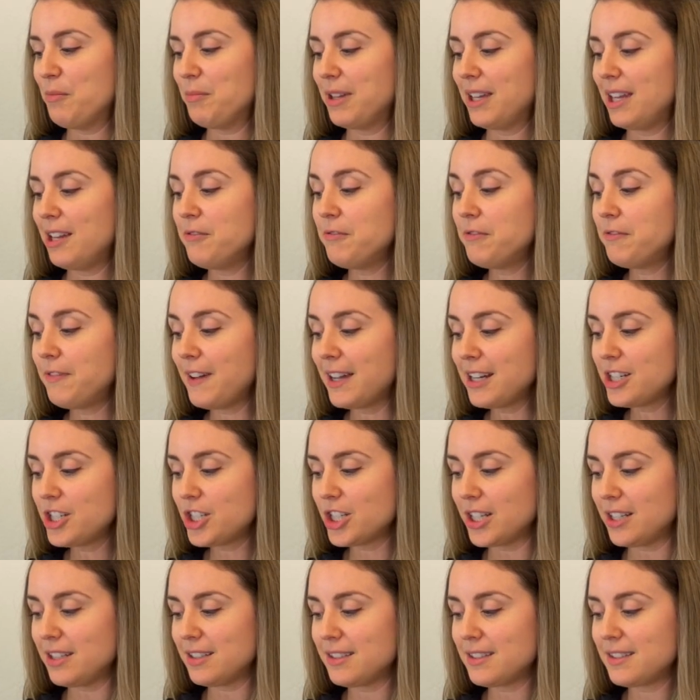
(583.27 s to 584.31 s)

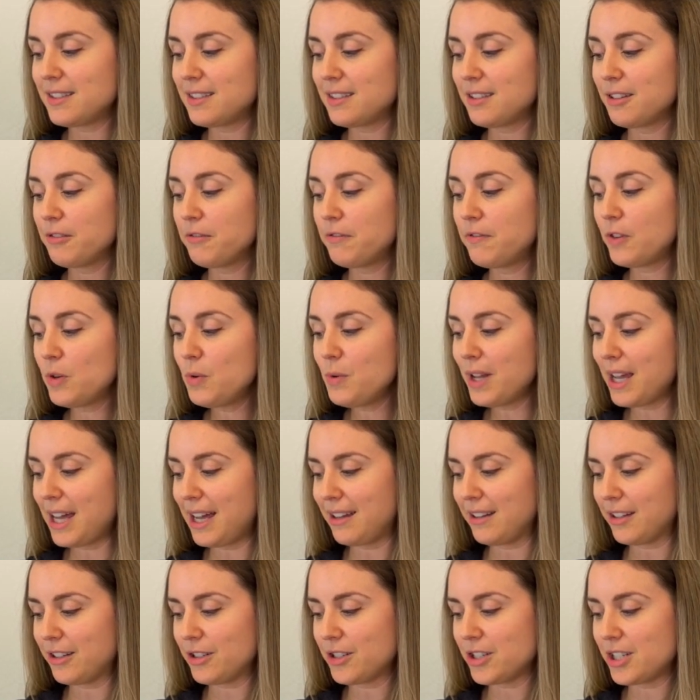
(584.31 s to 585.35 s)
Infections, food
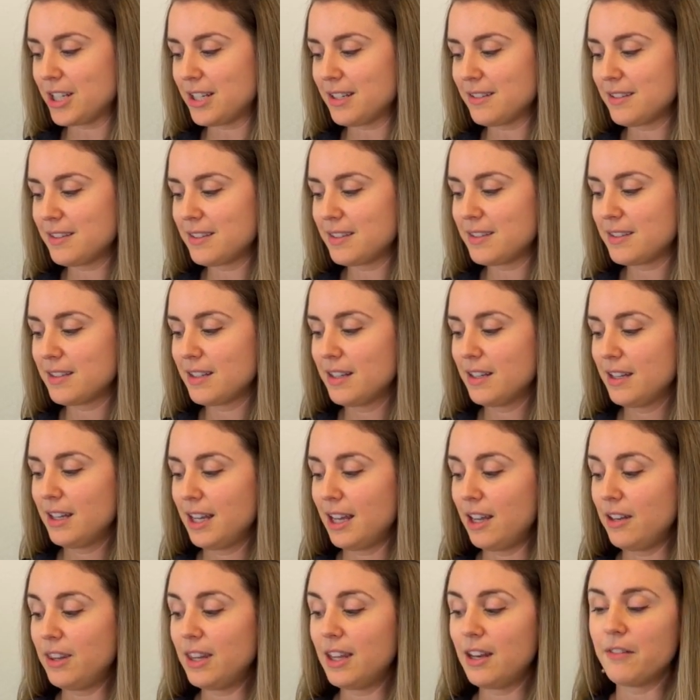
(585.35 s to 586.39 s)
allergies,
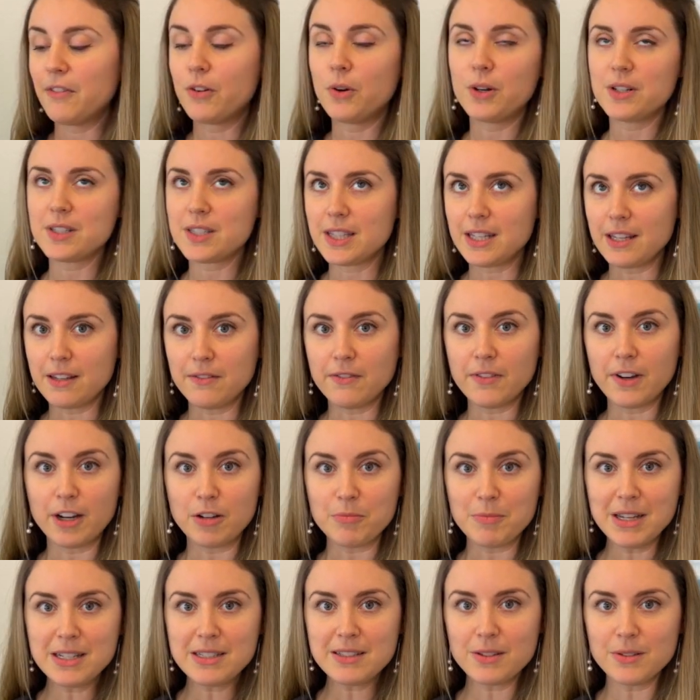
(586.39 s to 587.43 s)
and then of course the
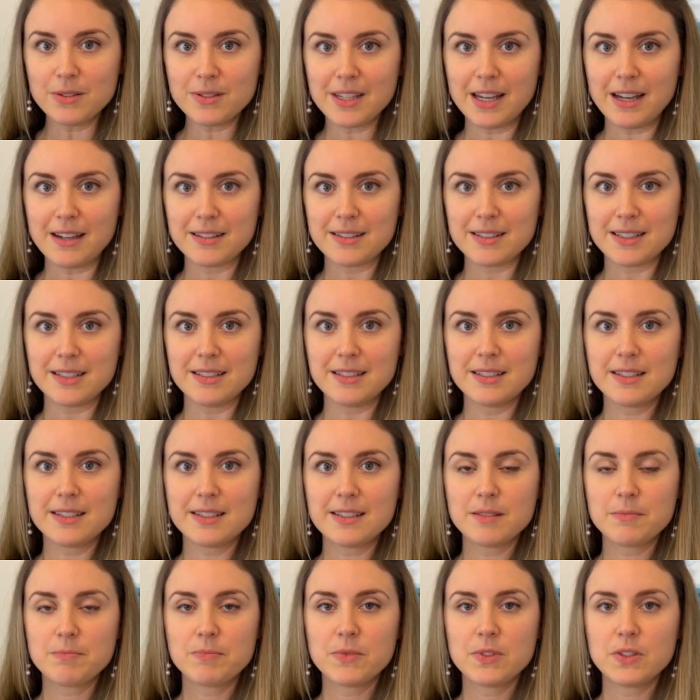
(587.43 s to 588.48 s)
environmental
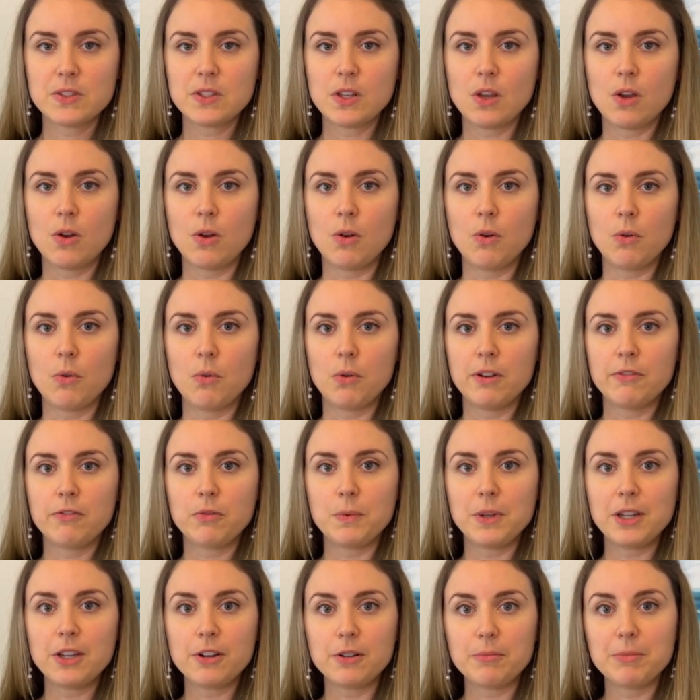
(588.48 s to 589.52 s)
toxins. So if
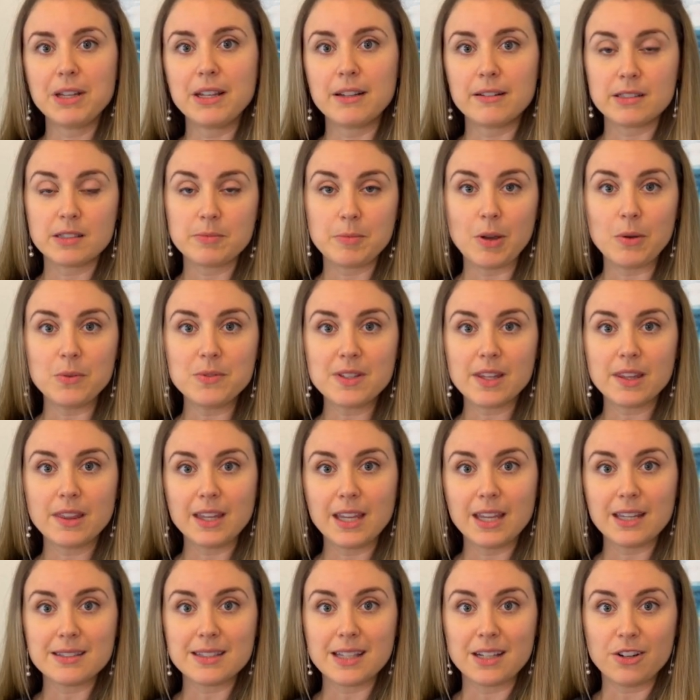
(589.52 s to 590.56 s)
we are being exposed to
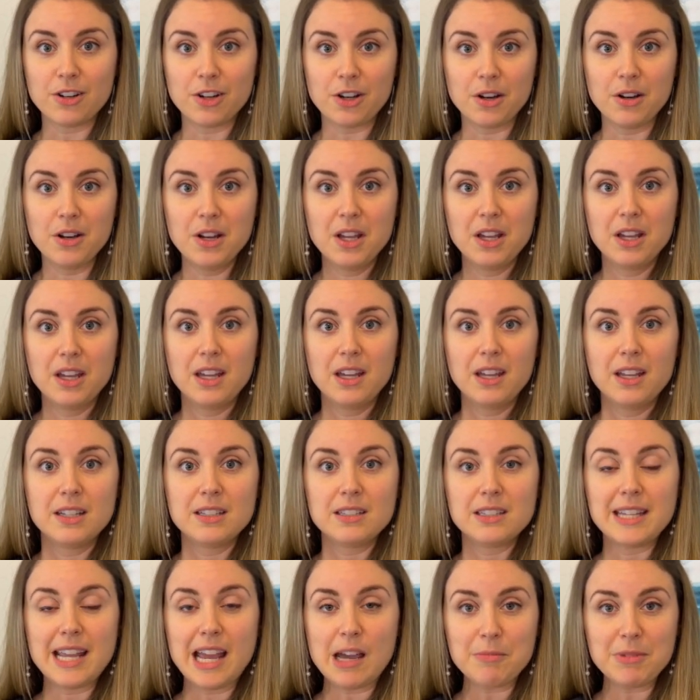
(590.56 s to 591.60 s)
things that are
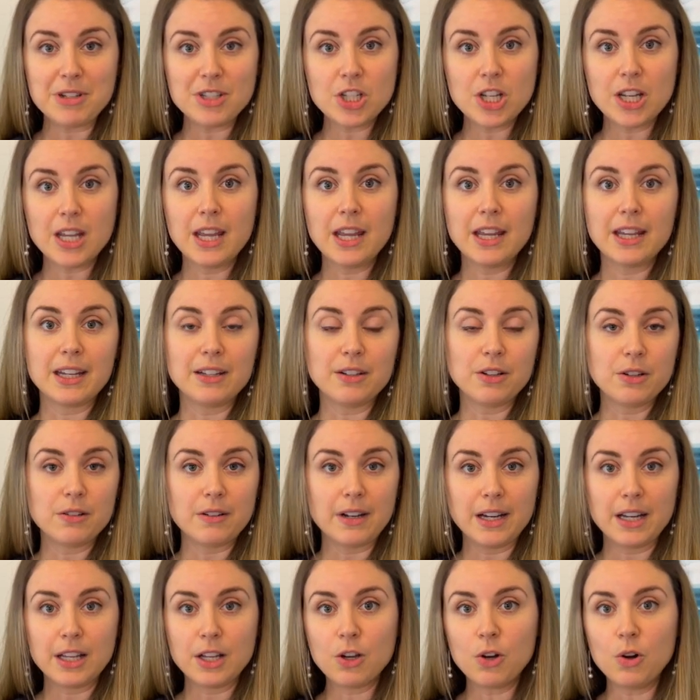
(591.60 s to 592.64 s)
damaging and
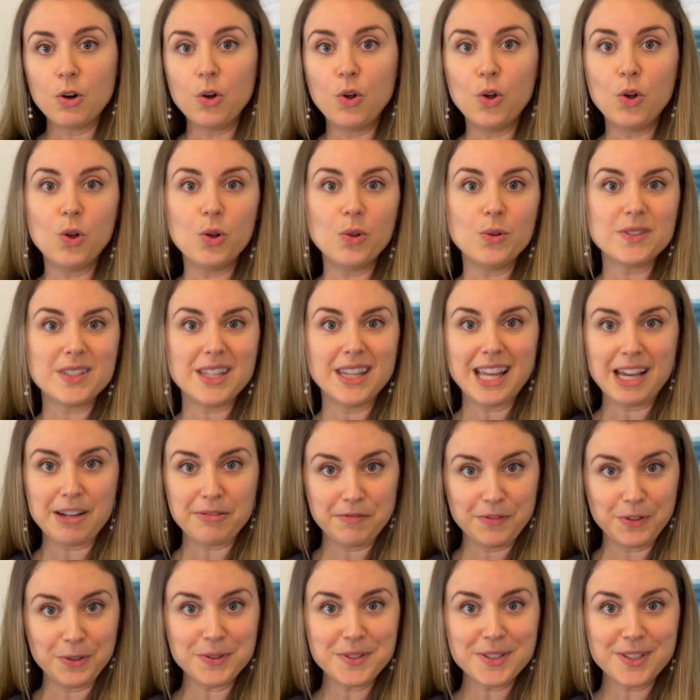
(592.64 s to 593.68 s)
creating holes in that
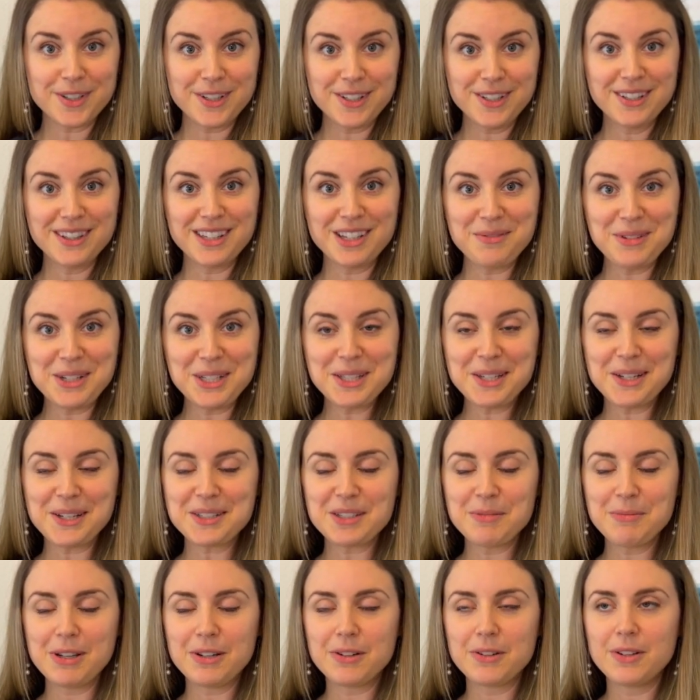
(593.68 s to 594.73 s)
filter that we talked
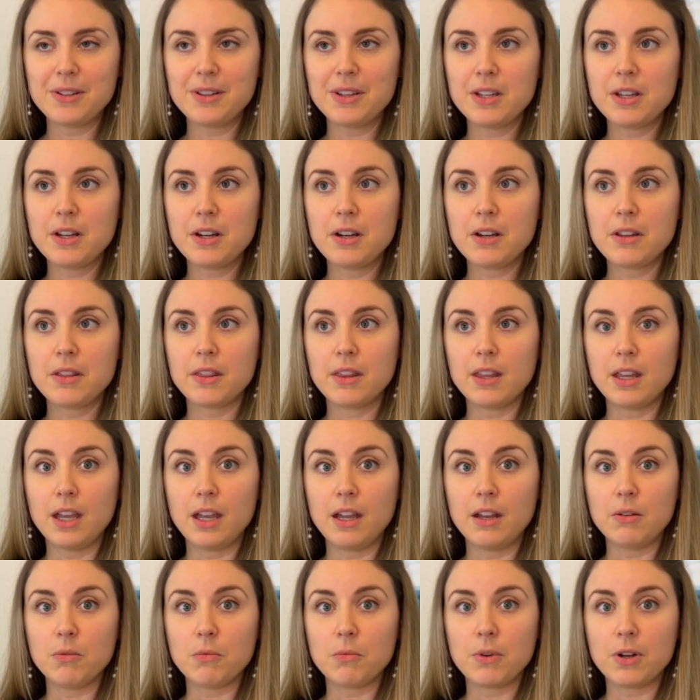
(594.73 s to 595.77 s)
about earlier,
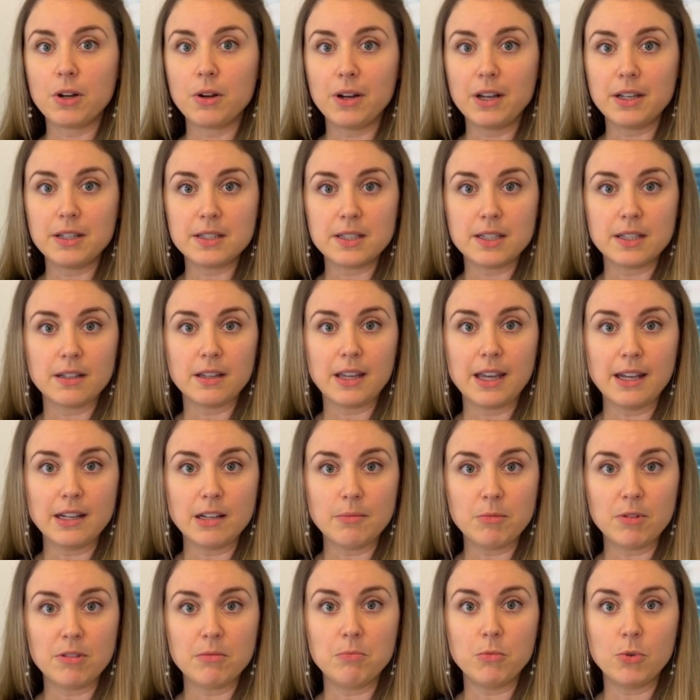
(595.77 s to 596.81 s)
then we're going to end up
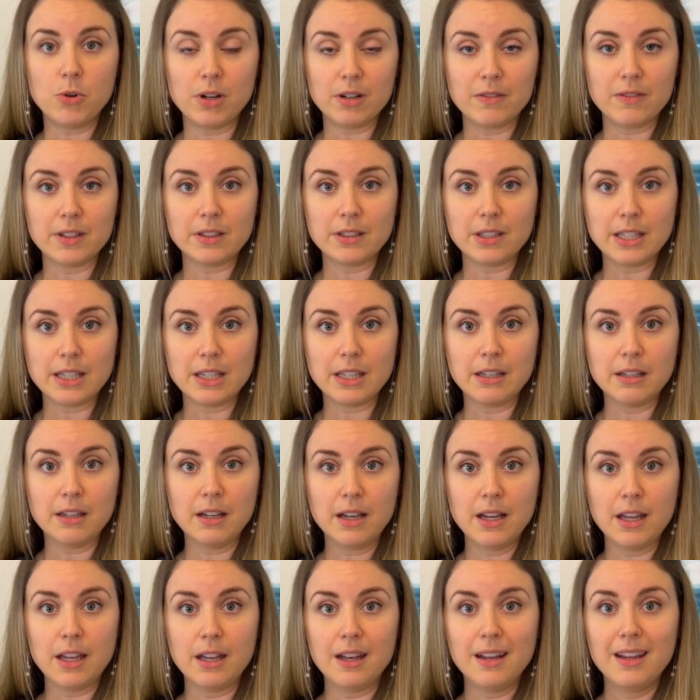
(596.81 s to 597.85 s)
with more of a leaky
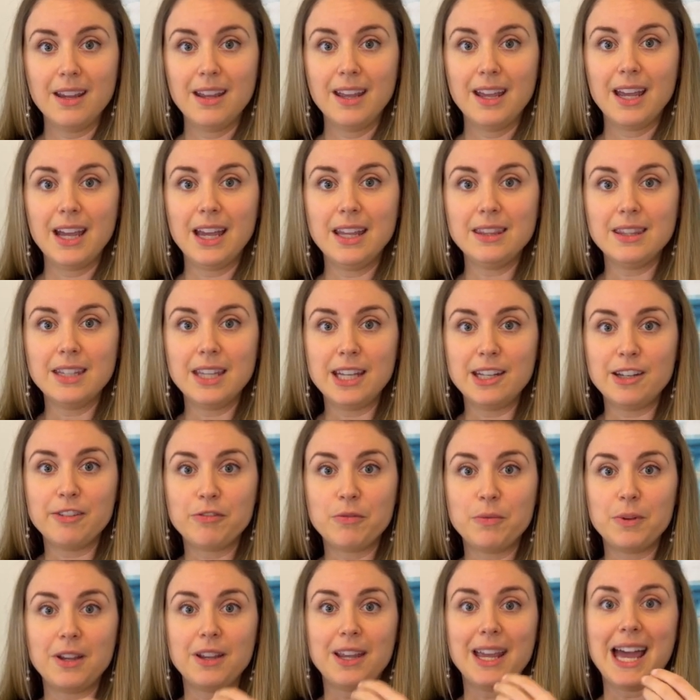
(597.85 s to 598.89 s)
gut. And then if
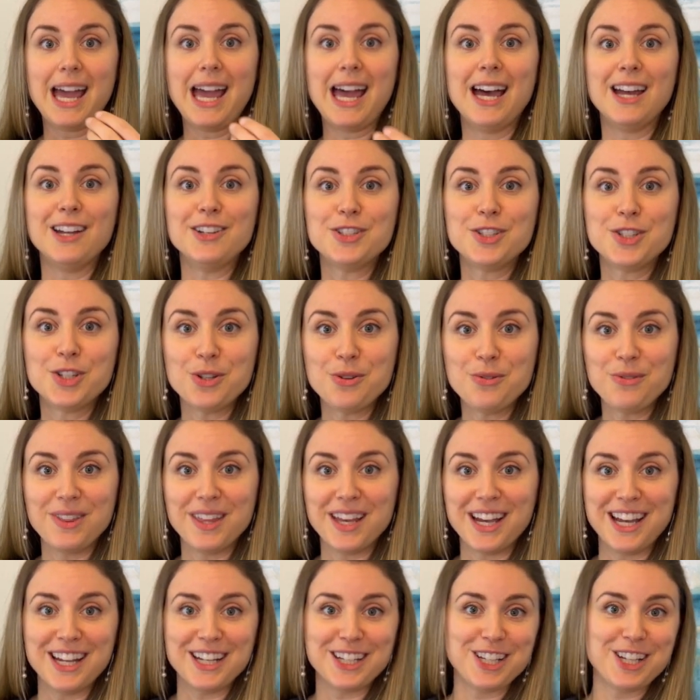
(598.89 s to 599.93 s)
we add to
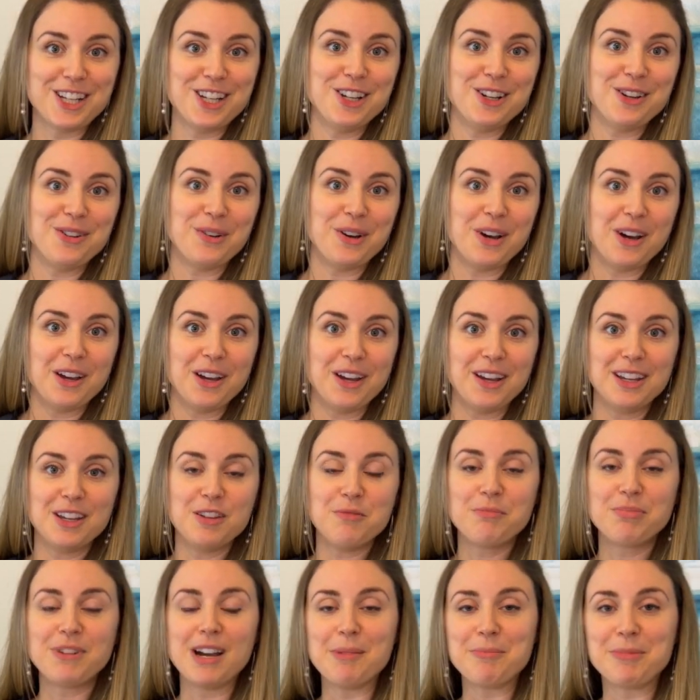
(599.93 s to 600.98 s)
that,
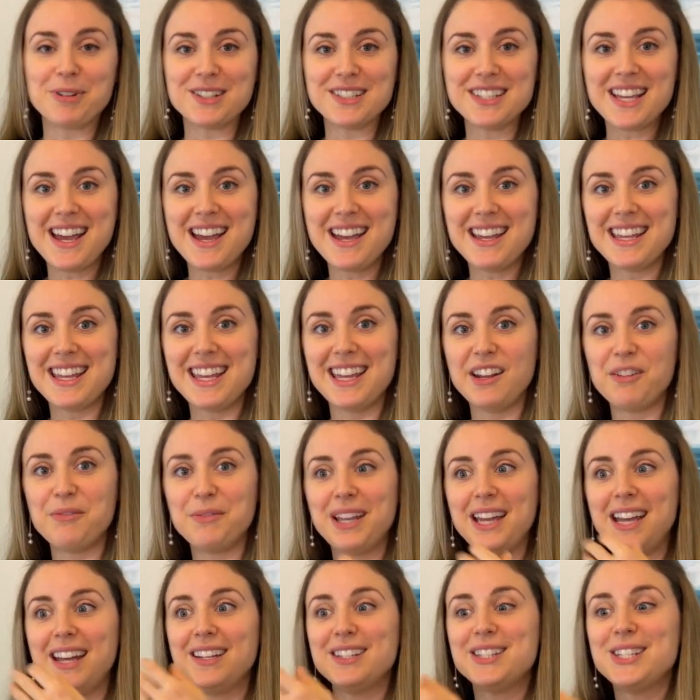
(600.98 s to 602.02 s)
improper diet, and we
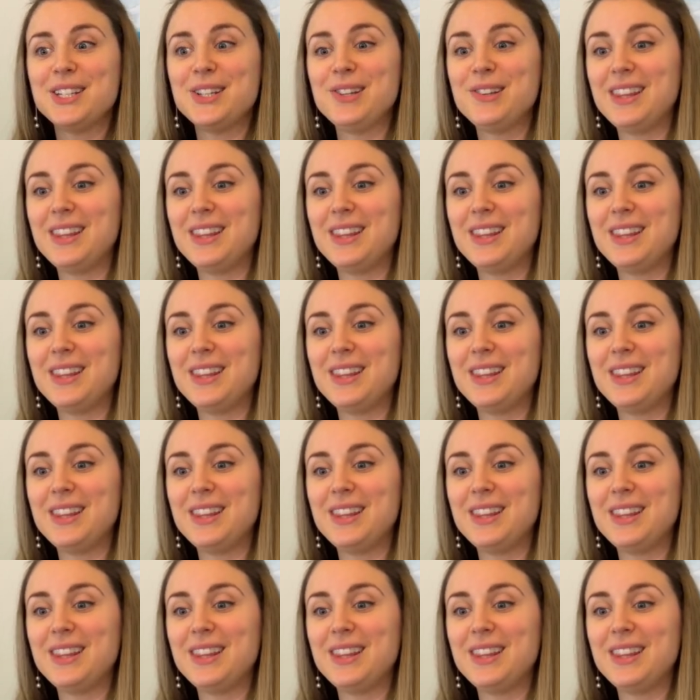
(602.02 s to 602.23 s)
add to